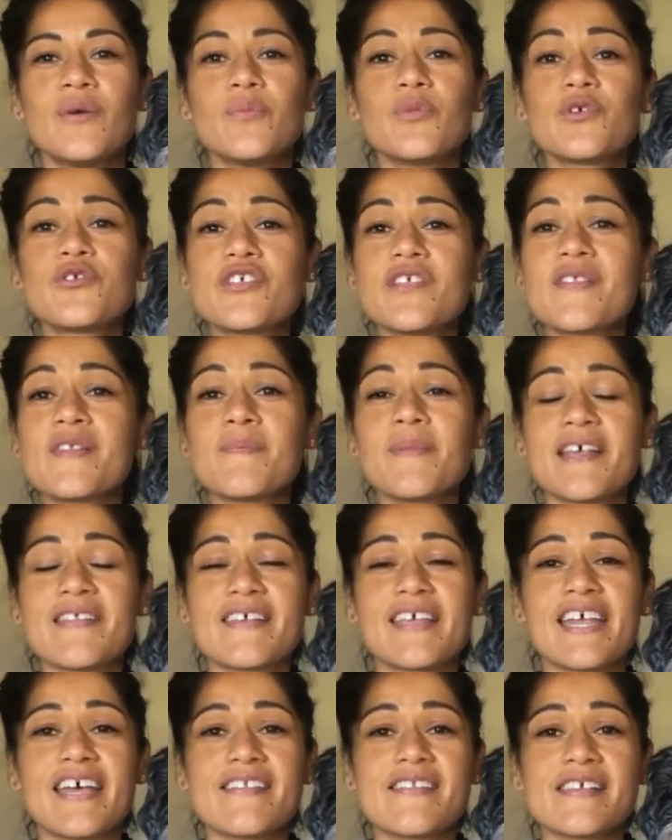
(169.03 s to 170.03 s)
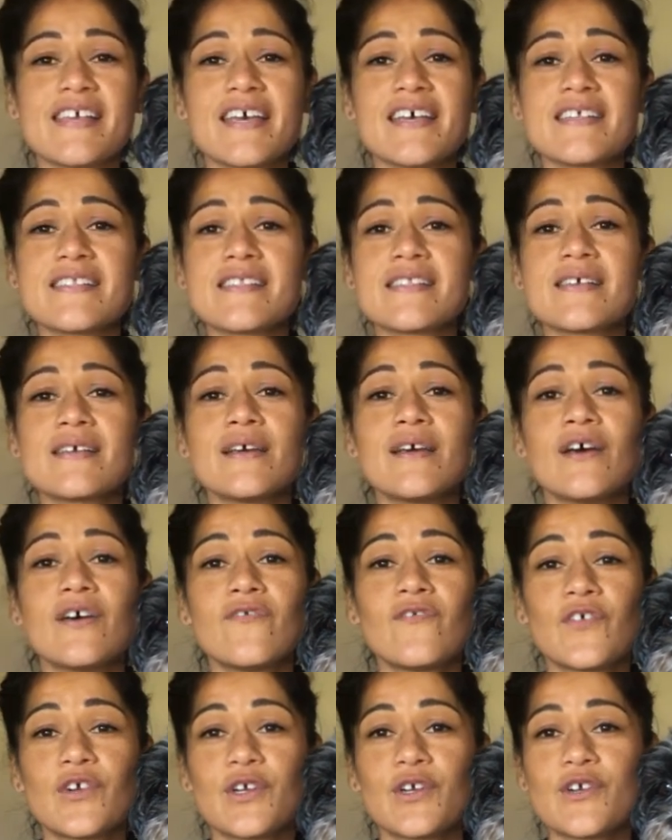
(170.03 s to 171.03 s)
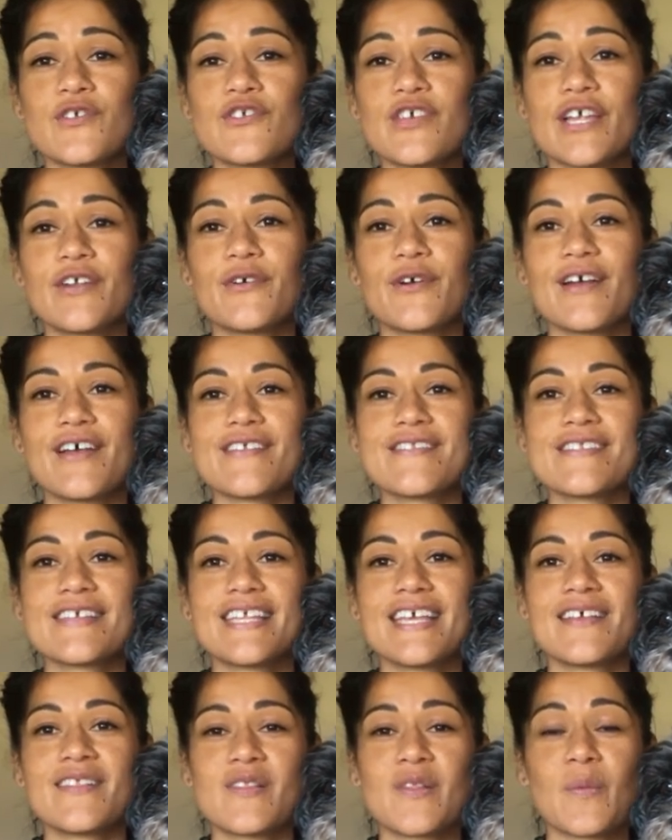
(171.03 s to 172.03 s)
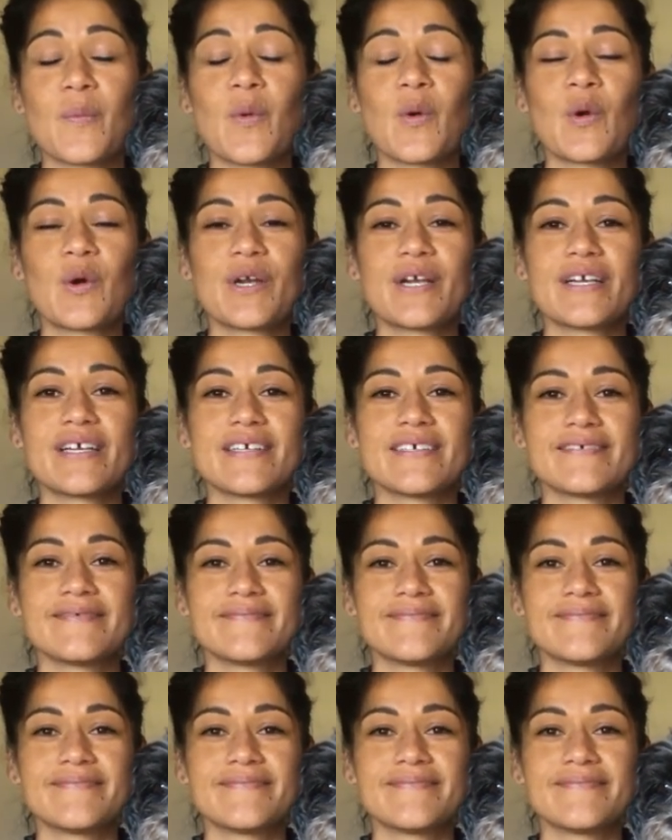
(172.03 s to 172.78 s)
Muchísimas gracias for your generosity and support.